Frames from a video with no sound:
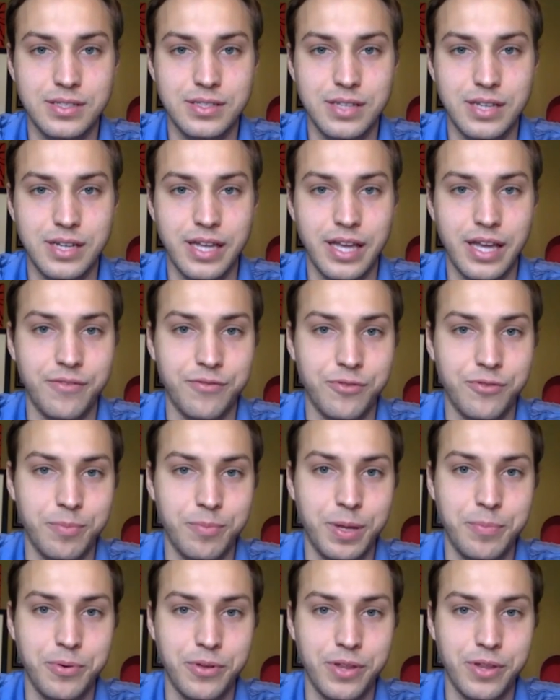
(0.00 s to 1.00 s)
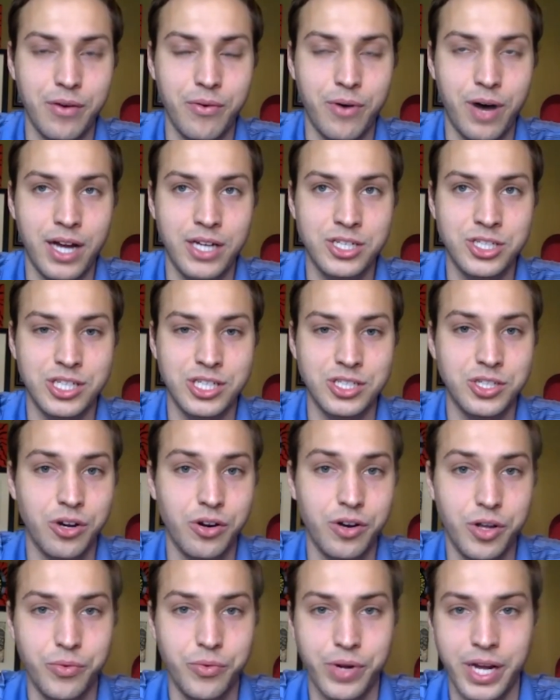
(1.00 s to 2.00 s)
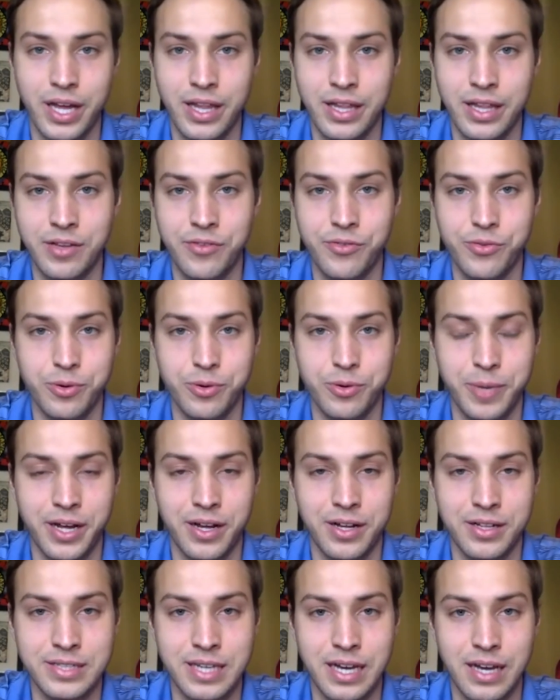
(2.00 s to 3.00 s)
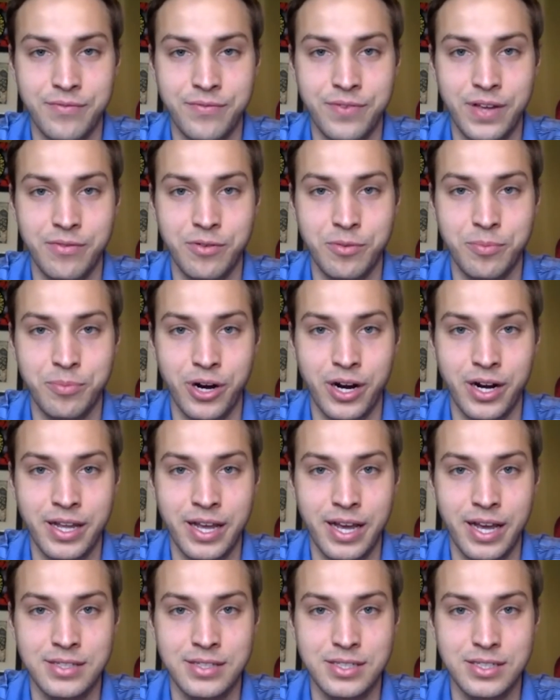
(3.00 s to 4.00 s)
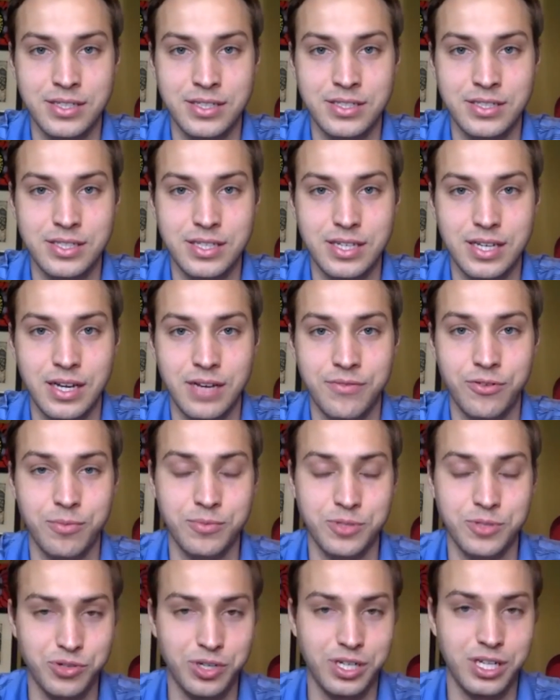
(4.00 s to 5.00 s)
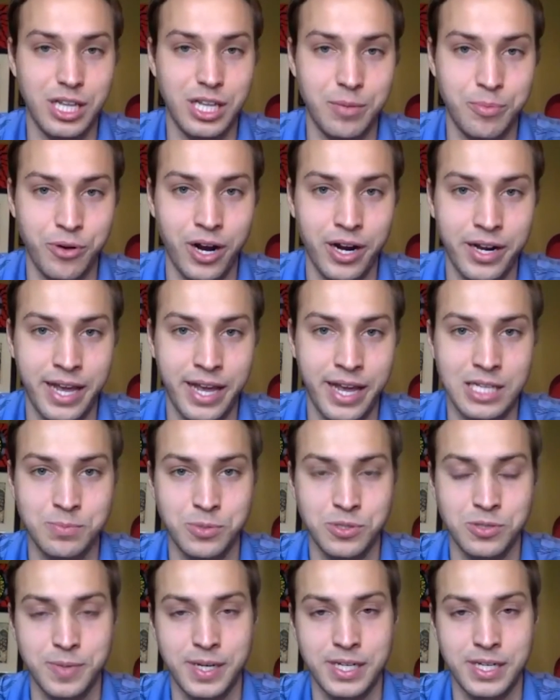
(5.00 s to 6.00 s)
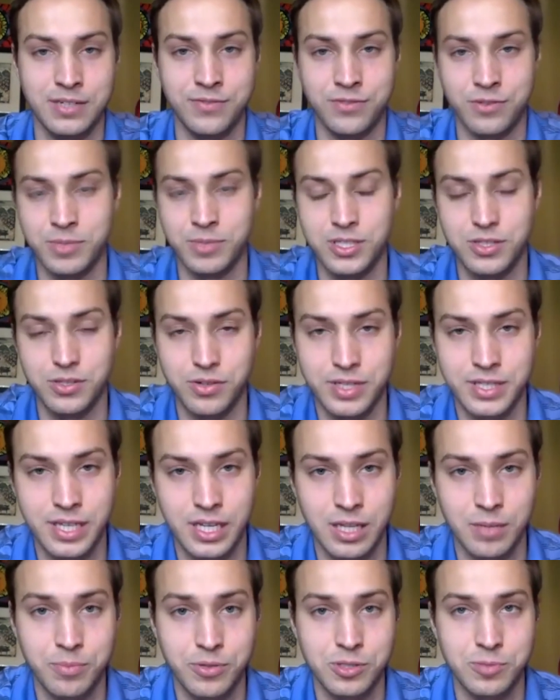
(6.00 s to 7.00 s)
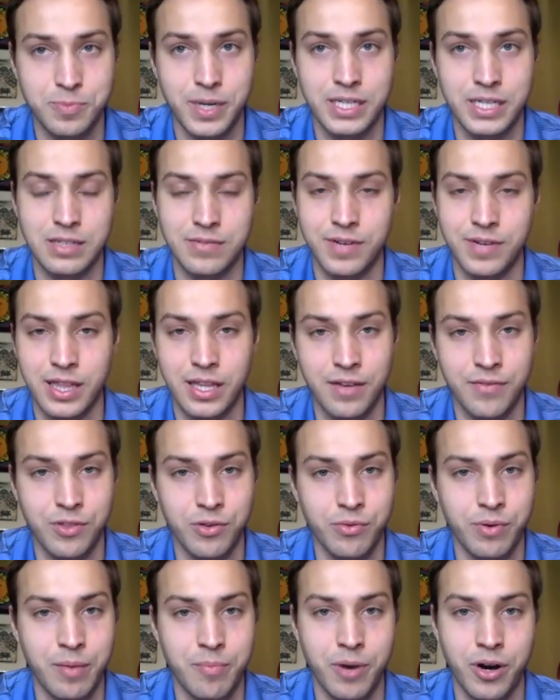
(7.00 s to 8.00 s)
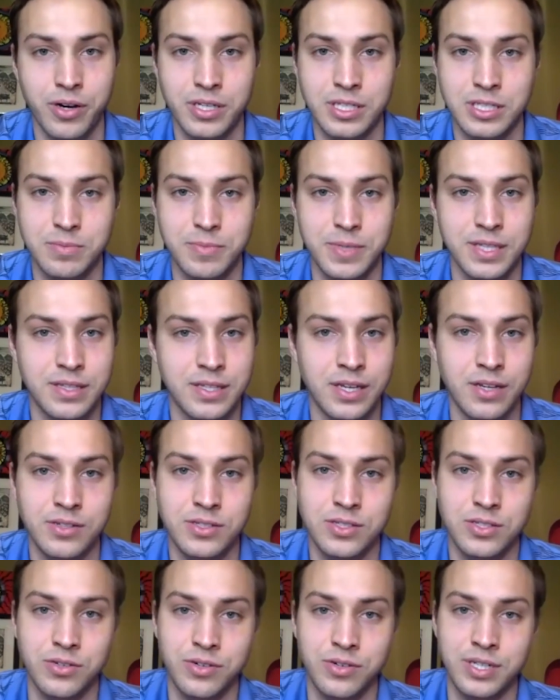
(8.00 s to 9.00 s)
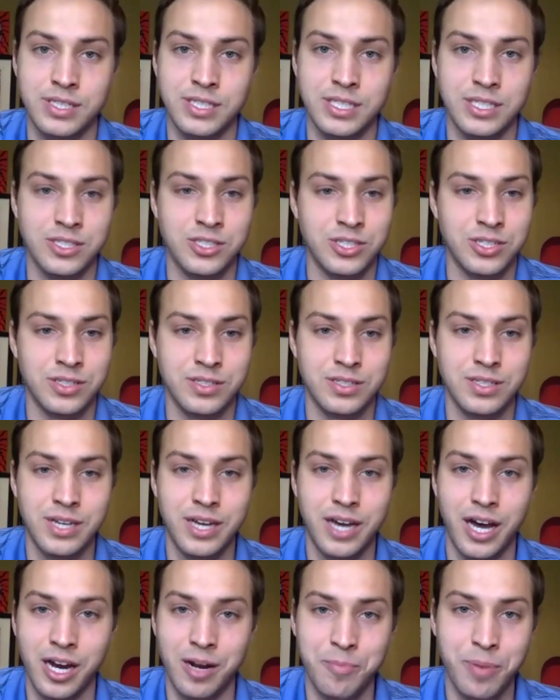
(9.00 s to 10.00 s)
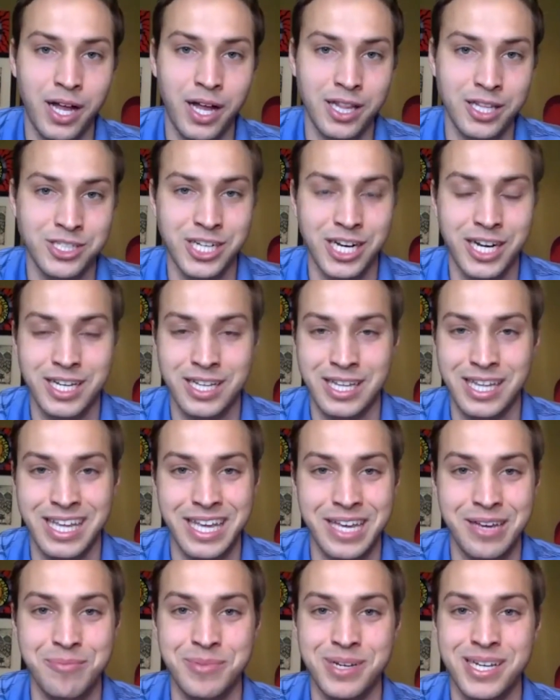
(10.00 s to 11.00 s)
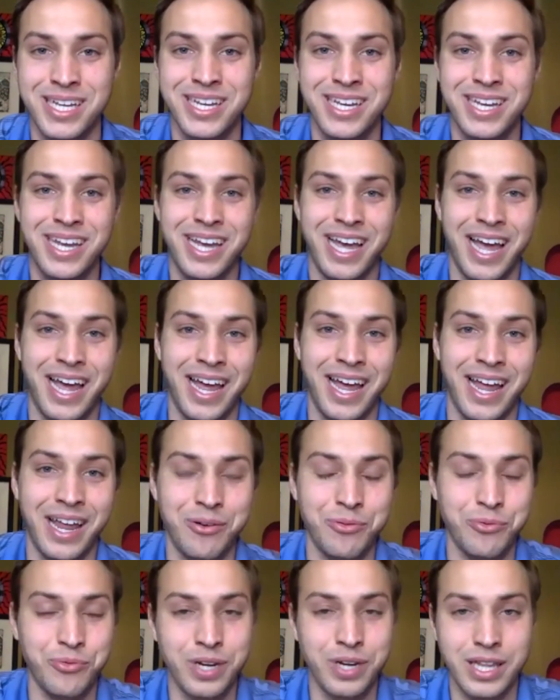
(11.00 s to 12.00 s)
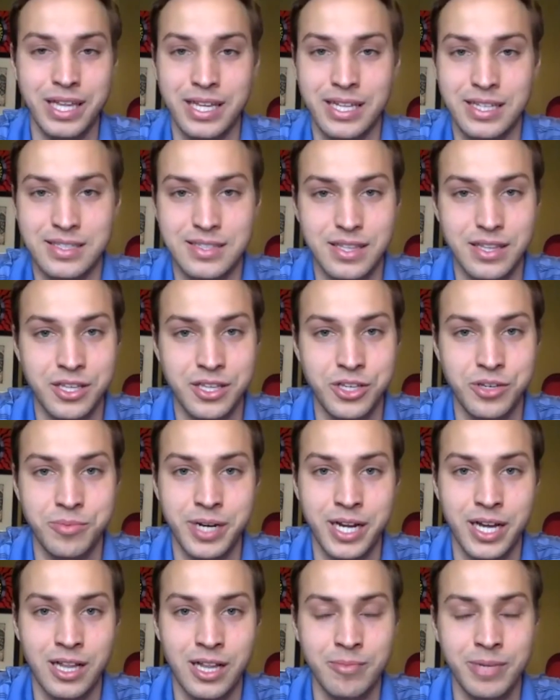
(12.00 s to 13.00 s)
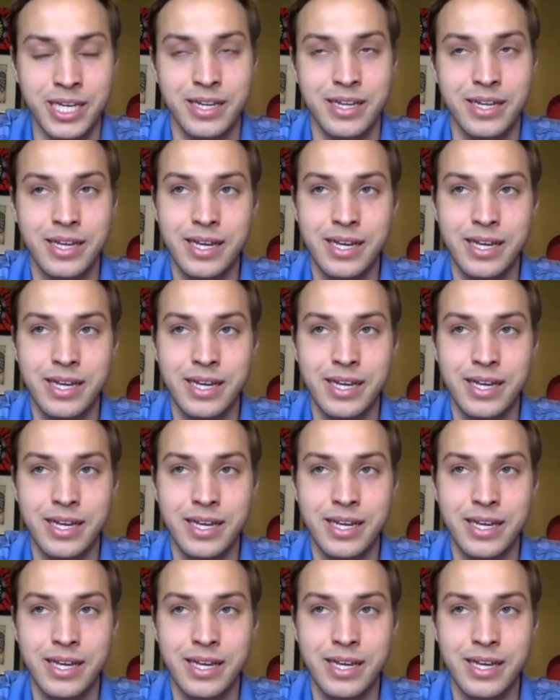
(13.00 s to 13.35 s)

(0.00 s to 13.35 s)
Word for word: again from people they watch, and Tony Reali is one of my all-time favorite broadcasters uh, from strictly a broadcast perspective. From a storytelling perspective, I love the way Marty Smith tells stories. He's just unapologetically him, and really gets to the human element.